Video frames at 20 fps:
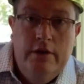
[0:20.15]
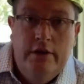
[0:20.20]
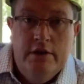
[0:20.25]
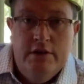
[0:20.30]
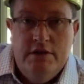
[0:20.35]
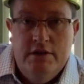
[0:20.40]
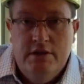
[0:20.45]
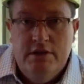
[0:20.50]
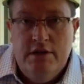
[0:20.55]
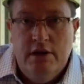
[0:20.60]

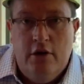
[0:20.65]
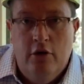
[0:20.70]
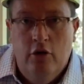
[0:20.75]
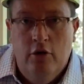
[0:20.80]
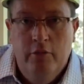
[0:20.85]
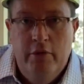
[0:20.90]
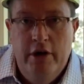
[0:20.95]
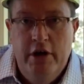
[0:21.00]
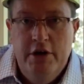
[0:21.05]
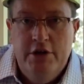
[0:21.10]
This is the
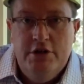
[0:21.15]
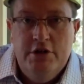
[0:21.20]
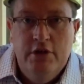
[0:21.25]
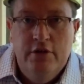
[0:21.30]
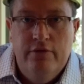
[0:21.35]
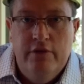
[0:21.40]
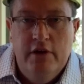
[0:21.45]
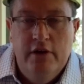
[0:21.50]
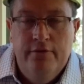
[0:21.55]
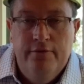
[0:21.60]
culmination
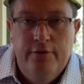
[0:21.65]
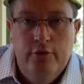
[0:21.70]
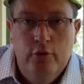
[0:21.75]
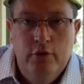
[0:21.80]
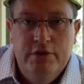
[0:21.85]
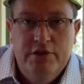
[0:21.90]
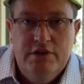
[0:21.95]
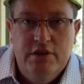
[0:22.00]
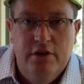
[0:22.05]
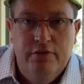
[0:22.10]
of the
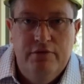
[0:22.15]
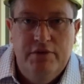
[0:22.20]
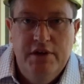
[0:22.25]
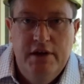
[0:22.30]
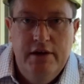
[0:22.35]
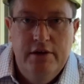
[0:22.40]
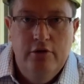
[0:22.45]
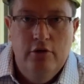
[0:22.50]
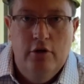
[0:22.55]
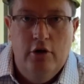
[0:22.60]
influence of
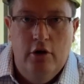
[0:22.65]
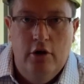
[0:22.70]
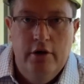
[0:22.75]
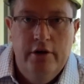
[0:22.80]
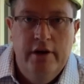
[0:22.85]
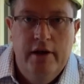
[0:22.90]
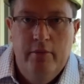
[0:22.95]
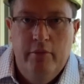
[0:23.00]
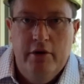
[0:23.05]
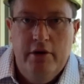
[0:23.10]
Daniel
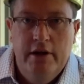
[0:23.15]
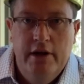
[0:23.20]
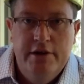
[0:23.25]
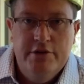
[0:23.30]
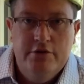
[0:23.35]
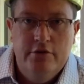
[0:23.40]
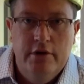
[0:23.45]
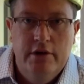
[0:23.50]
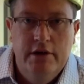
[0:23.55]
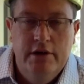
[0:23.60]
on
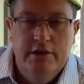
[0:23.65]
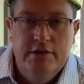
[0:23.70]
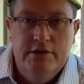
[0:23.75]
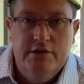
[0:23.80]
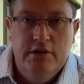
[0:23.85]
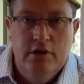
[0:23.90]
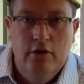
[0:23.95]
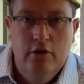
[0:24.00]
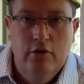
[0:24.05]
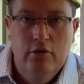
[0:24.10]
Nebuchadnezzar. And
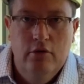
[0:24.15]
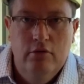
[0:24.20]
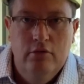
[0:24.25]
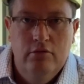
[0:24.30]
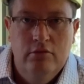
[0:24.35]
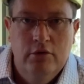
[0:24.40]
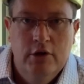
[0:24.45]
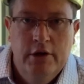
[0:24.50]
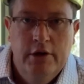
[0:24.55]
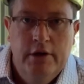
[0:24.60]

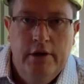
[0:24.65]
so